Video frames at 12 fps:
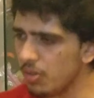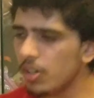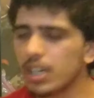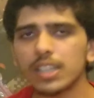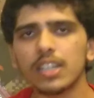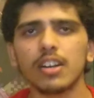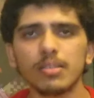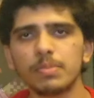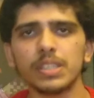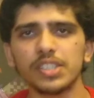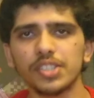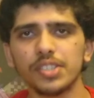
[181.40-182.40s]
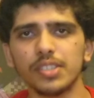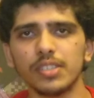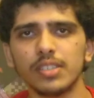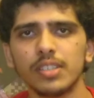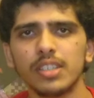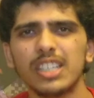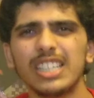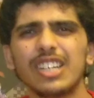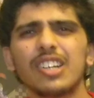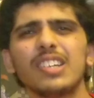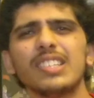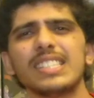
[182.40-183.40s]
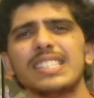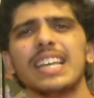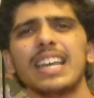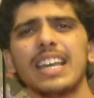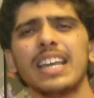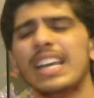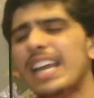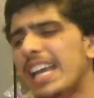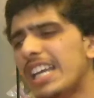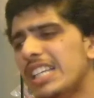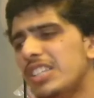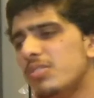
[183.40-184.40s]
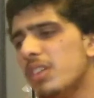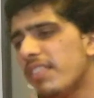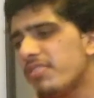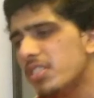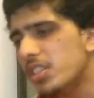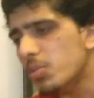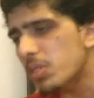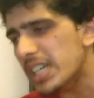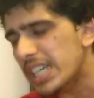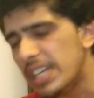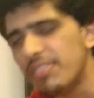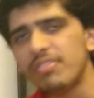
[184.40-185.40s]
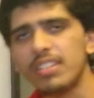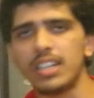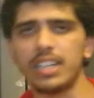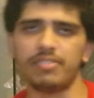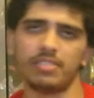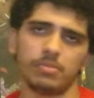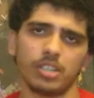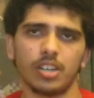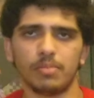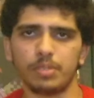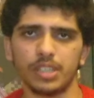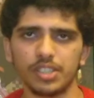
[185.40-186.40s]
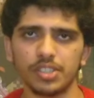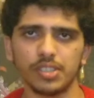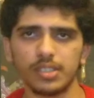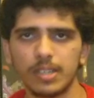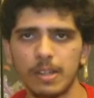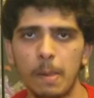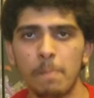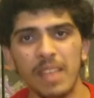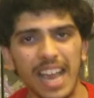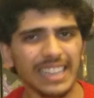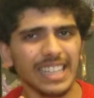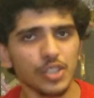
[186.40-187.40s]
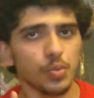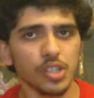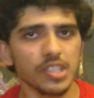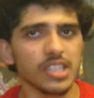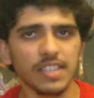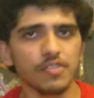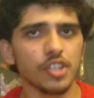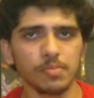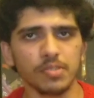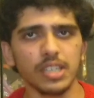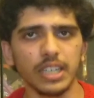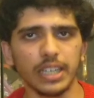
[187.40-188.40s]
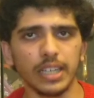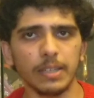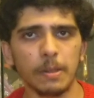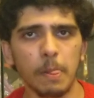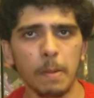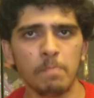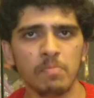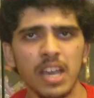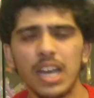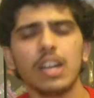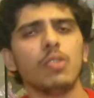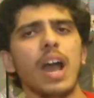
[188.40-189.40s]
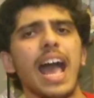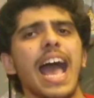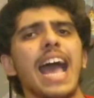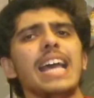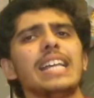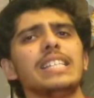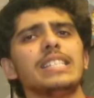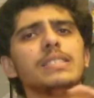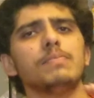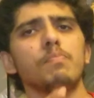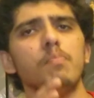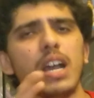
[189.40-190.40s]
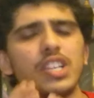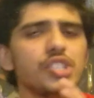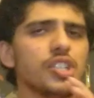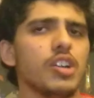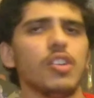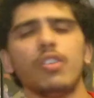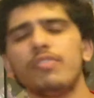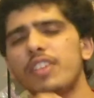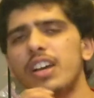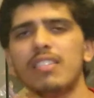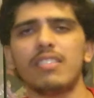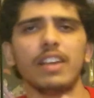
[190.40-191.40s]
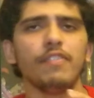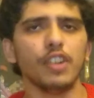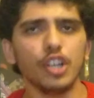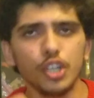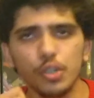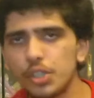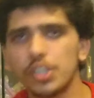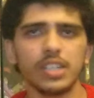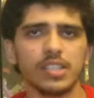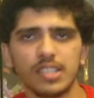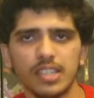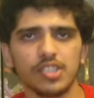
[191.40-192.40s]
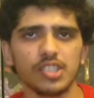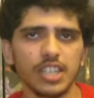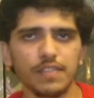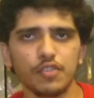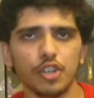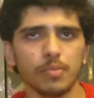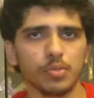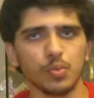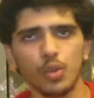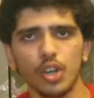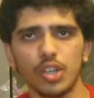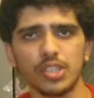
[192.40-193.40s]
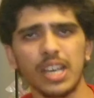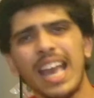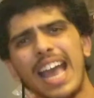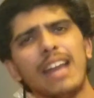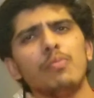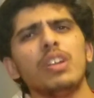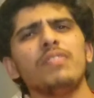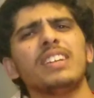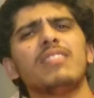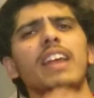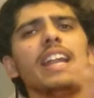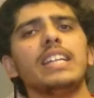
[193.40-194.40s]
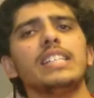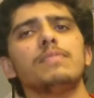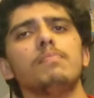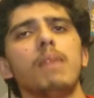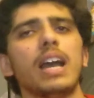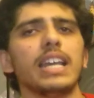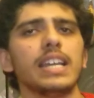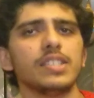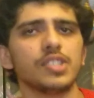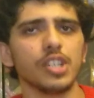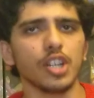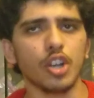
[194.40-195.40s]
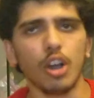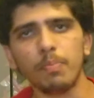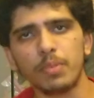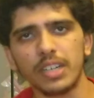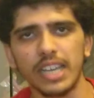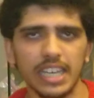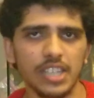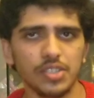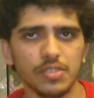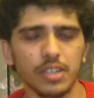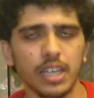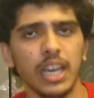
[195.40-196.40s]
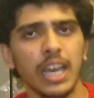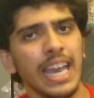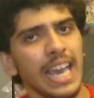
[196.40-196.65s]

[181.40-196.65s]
look at the competition, you're going to say you have to do it differently from the competition. And that's what Steve Jobs did. Now, as much of a revolutionist that Steve Jobs was, and one of the greatest minds in corporate history,